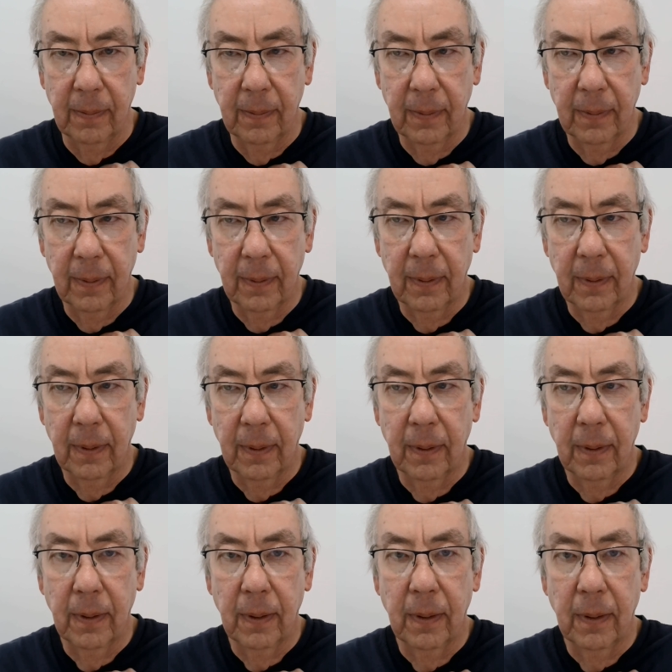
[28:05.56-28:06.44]

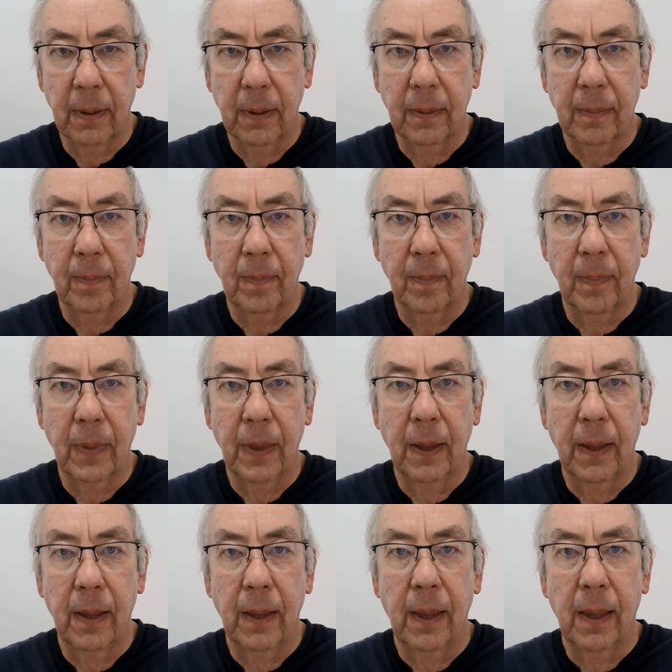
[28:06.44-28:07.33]

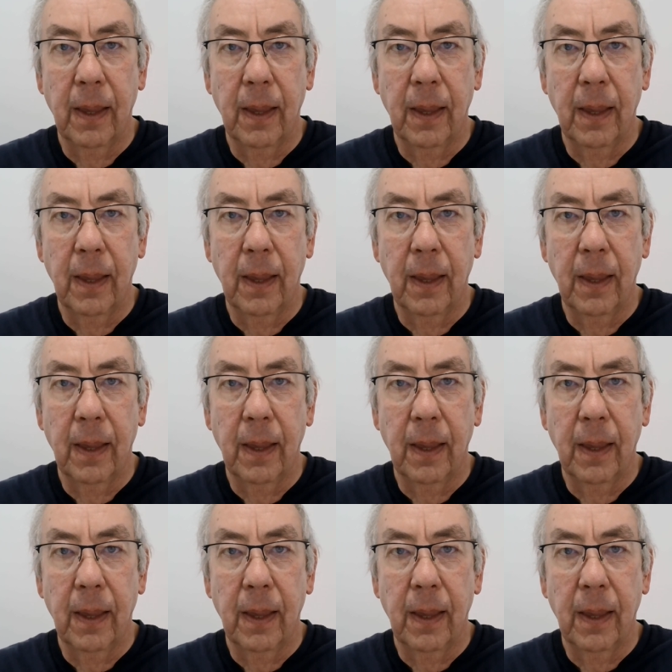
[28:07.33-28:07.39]
(silence)